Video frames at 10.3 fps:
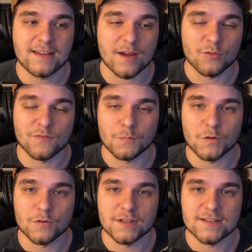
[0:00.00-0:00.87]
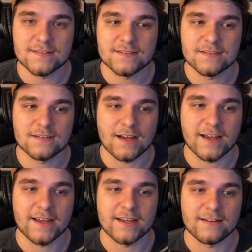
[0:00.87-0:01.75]
Can't believe I'm doing this.
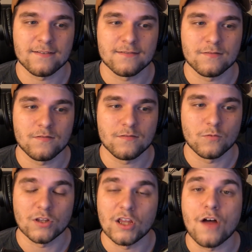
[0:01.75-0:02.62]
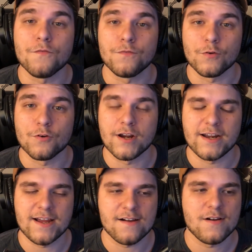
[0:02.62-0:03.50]
I would love food right
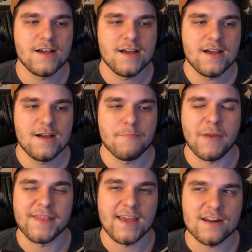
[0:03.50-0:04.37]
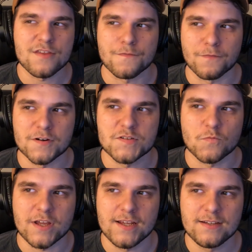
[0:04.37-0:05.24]
now. By the end of the first
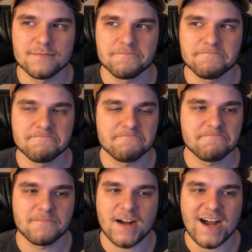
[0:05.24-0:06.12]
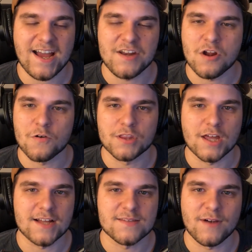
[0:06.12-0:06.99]
week, I had no
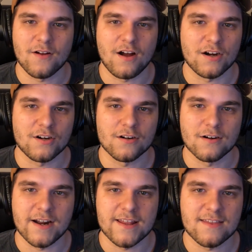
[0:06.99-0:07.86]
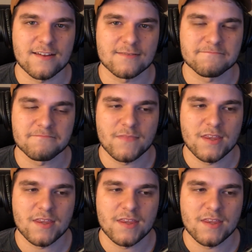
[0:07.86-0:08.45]
thoughts about hunger or anything.